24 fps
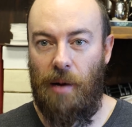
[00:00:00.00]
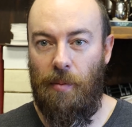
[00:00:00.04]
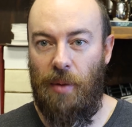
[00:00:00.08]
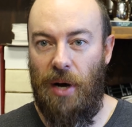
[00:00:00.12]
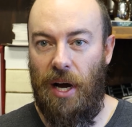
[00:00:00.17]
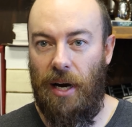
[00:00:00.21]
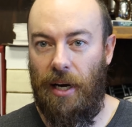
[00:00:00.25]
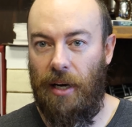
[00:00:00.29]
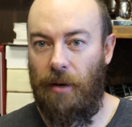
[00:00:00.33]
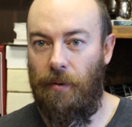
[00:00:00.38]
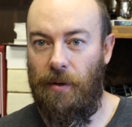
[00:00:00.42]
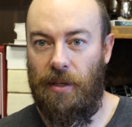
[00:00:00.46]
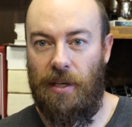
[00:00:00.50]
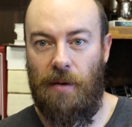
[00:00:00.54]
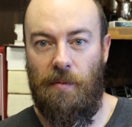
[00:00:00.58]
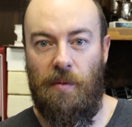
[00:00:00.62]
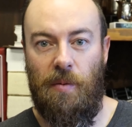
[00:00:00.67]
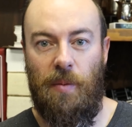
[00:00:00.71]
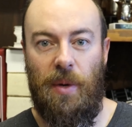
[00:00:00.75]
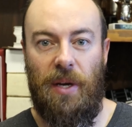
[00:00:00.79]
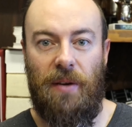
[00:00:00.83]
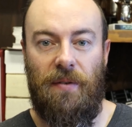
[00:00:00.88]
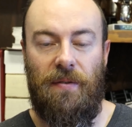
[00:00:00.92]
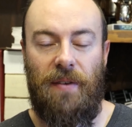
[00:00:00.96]
Pocket, which I'm a
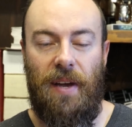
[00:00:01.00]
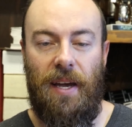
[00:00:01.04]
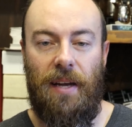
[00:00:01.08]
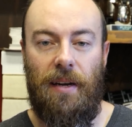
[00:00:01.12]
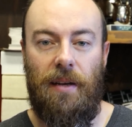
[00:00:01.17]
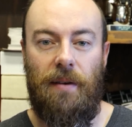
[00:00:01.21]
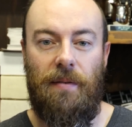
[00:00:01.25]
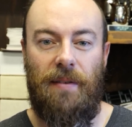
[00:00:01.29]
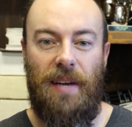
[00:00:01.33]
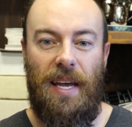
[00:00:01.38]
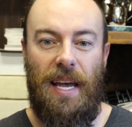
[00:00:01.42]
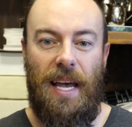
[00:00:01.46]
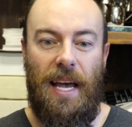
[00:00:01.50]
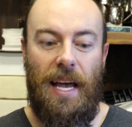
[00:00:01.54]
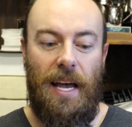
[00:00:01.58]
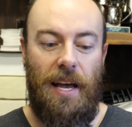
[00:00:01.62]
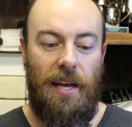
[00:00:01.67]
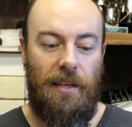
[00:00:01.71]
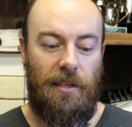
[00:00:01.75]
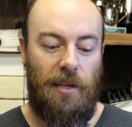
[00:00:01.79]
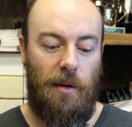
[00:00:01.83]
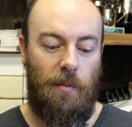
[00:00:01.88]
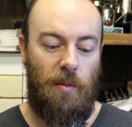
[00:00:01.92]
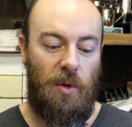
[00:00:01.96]
big fan of.
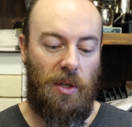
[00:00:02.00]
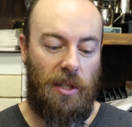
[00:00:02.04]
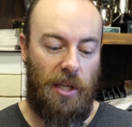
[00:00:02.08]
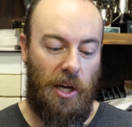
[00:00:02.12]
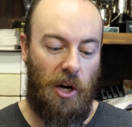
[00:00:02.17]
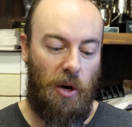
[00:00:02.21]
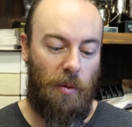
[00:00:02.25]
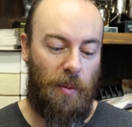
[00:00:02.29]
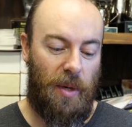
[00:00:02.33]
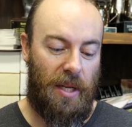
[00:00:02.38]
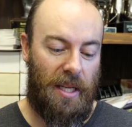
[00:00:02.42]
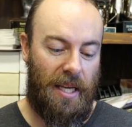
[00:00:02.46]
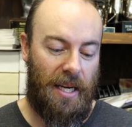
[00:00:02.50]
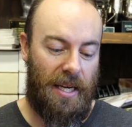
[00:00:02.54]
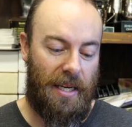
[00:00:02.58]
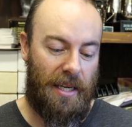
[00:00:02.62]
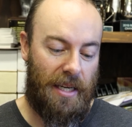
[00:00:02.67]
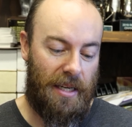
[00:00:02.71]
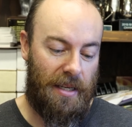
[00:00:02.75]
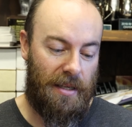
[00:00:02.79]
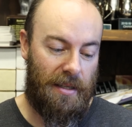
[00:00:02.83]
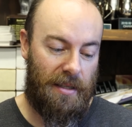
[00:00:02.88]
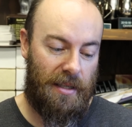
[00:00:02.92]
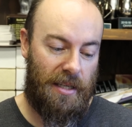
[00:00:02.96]
So I'm really hoping they
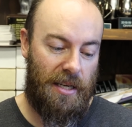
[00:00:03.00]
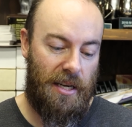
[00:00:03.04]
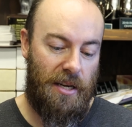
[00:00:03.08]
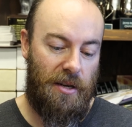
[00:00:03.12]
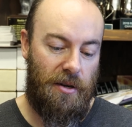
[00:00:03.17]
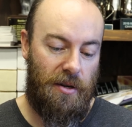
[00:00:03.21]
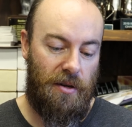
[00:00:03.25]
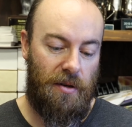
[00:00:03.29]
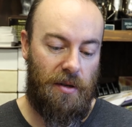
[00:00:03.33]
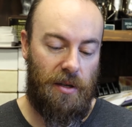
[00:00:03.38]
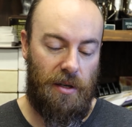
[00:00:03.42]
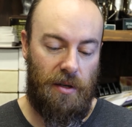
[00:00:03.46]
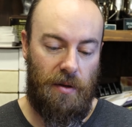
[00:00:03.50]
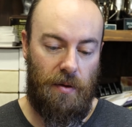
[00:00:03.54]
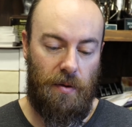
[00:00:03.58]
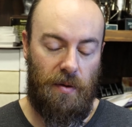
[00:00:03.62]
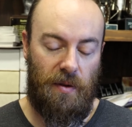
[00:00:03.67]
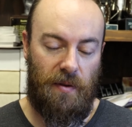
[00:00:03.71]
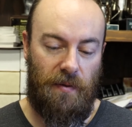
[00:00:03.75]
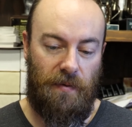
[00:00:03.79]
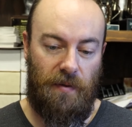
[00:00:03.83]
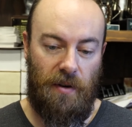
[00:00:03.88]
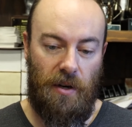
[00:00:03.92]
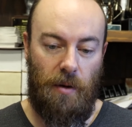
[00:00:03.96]
continue to
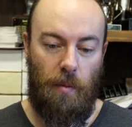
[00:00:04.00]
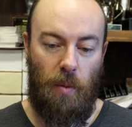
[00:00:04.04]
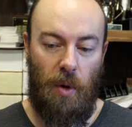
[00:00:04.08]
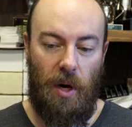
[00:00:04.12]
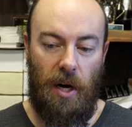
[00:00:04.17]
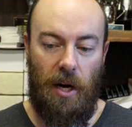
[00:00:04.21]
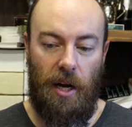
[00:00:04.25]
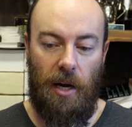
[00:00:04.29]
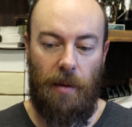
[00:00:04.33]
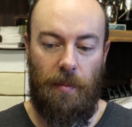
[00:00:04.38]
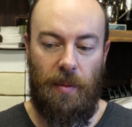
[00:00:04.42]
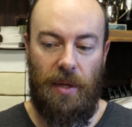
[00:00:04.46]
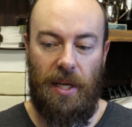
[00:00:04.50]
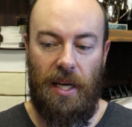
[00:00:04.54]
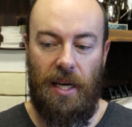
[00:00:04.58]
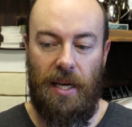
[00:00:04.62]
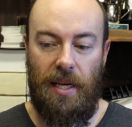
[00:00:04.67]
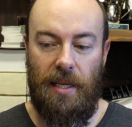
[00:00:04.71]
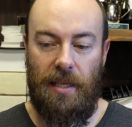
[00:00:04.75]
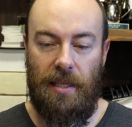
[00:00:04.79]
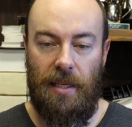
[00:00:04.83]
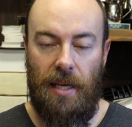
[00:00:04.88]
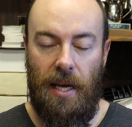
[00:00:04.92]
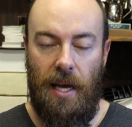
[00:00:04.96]
use firmware
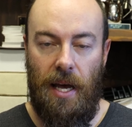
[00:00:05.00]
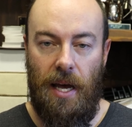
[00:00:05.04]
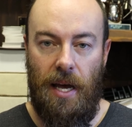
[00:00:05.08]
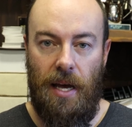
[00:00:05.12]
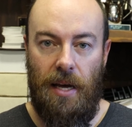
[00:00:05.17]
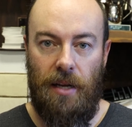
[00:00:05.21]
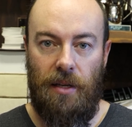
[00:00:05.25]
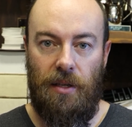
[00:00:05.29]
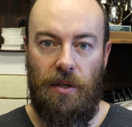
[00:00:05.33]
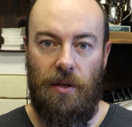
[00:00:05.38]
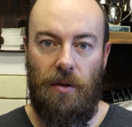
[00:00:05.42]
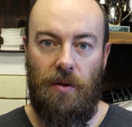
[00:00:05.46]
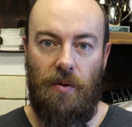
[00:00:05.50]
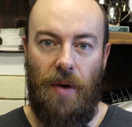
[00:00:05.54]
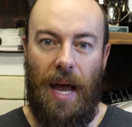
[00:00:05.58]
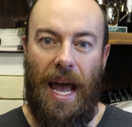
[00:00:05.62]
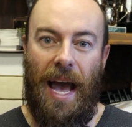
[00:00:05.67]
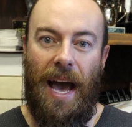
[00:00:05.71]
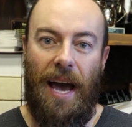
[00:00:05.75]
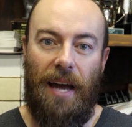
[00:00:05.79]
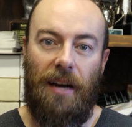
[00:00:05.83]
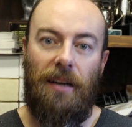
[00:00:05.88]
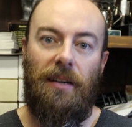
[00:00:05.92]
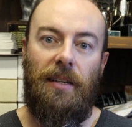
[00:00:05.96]
updates to
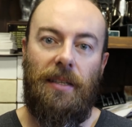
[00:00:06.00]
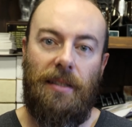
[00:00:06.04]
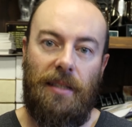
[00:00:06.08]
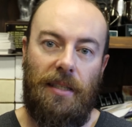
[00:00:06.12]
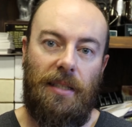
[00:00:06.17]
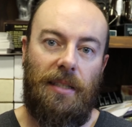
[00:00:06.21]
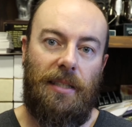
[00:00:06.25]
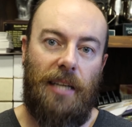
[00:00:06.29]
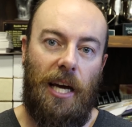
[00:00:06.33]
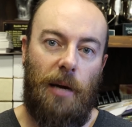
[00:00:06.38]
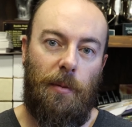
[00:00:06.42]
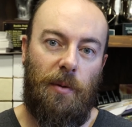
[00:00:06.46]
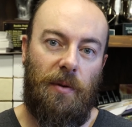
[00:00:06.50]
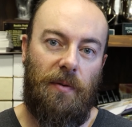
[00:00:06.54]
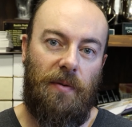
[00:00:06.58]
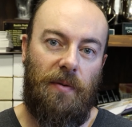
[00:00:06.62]
add on these type of